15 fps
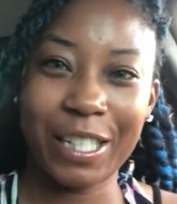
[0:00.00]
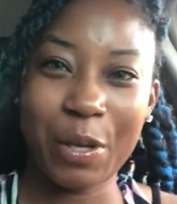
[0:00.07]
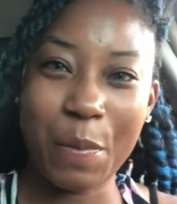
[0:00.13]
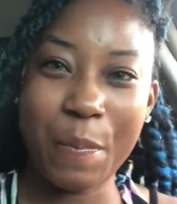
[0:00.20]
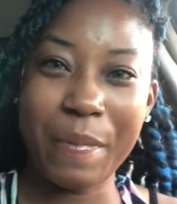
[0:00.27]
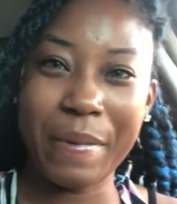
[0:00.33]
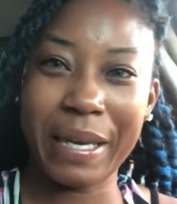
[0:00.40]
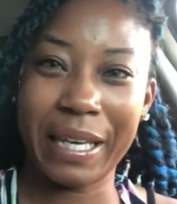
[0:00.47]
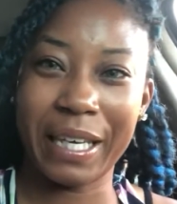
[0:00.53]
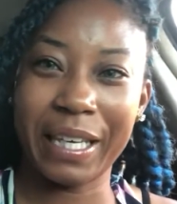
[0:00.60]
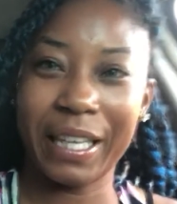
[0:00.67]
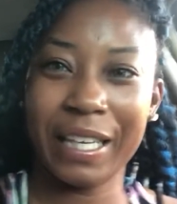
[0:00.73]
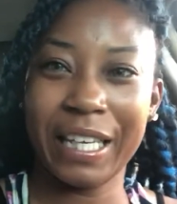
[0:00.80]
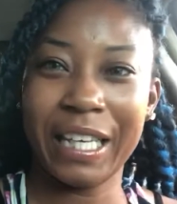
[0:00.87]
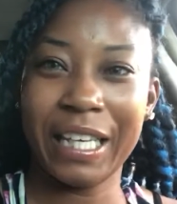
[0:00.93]
me
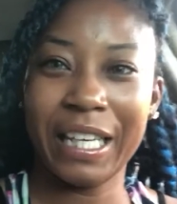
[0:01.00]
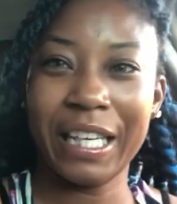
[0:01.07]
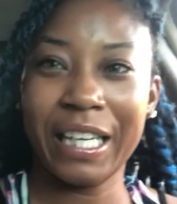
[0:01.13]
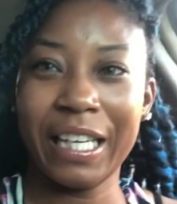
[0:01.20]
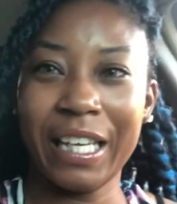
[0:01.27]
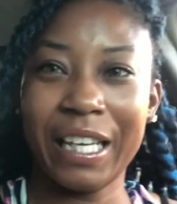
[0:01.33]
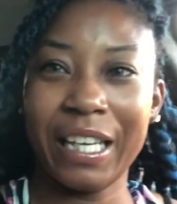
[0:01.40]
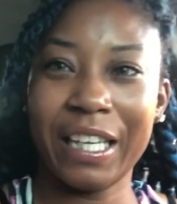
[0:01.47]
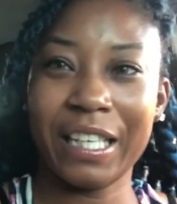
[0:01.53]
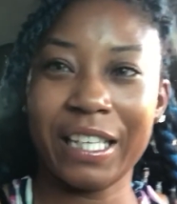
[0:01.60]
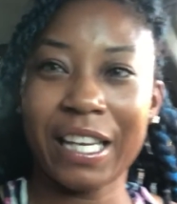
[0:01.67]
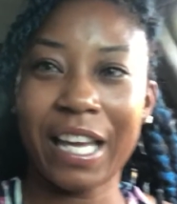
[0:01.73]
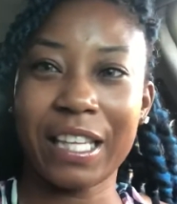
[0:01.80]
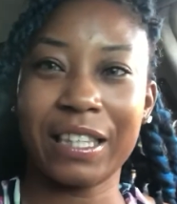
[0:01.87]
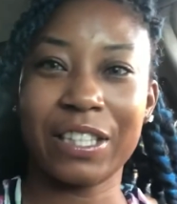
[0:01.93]
and
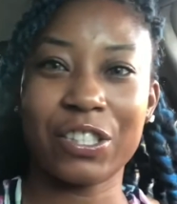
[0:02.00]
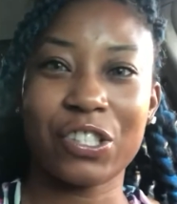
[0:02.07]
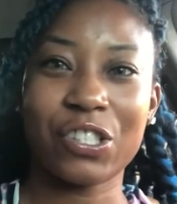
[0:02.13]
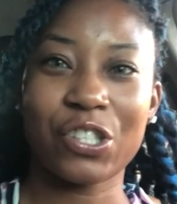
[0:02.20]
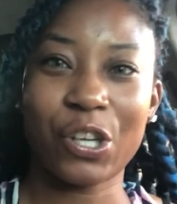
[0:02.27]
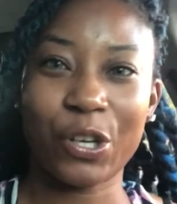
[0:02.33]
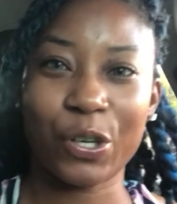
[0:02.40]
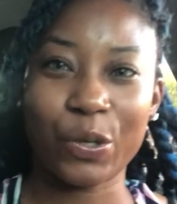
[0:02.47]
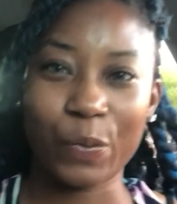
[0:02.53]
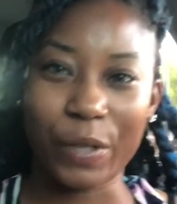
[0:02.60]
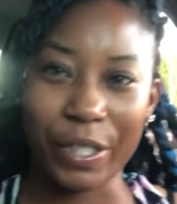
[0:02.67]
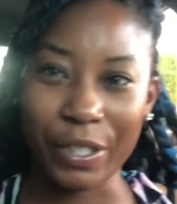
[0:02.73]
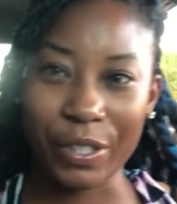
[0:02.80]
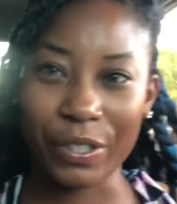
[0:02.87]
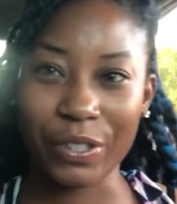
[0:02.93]
not the stern
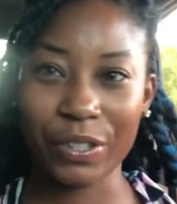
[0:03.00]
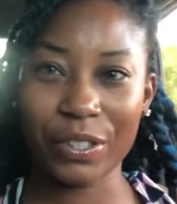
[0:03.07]
wheel.